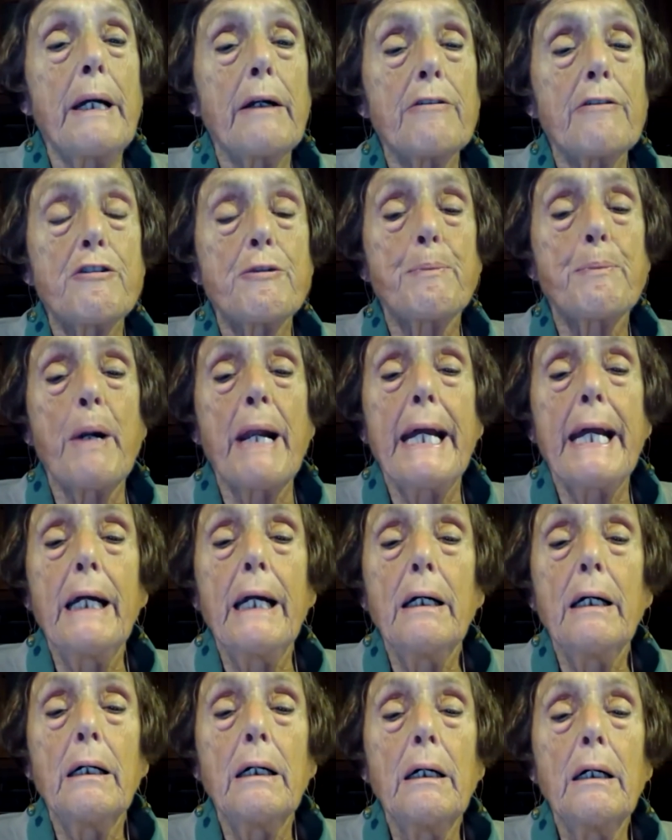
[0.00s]

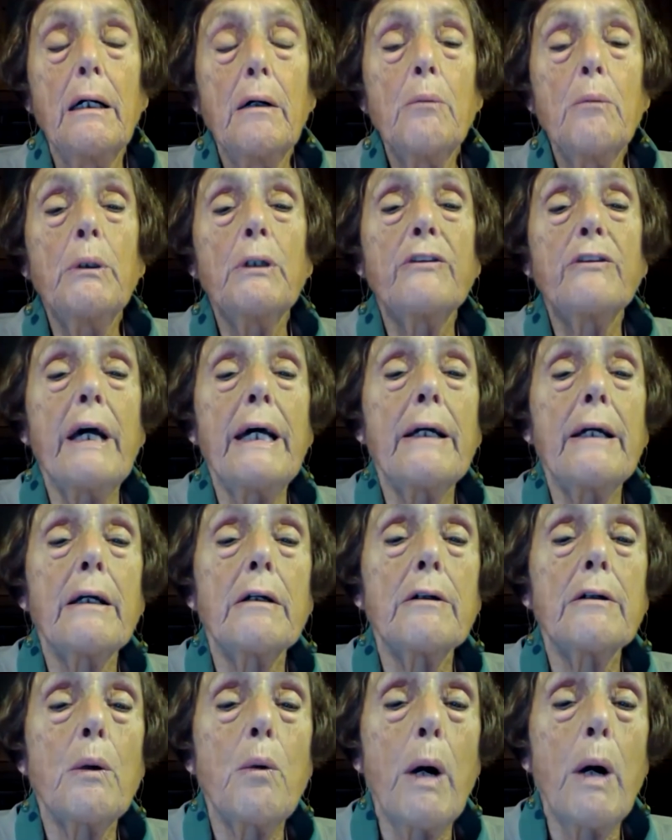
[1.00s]
spring will
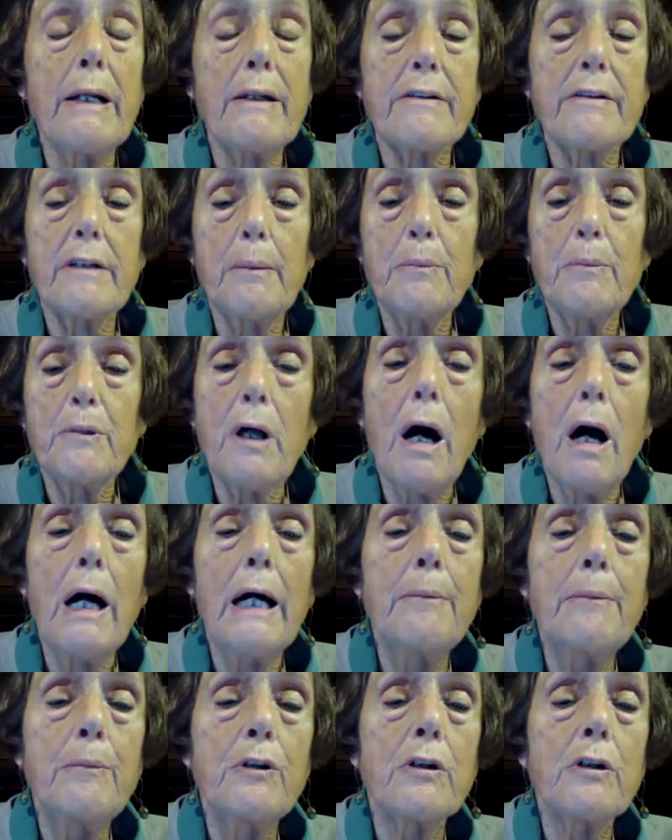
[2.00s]
take quite some
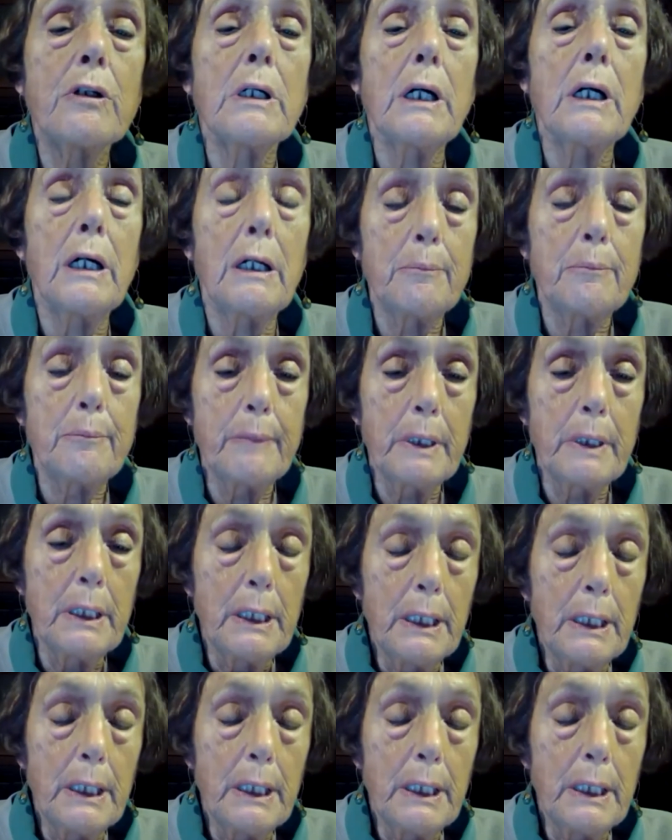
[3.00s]
time to come,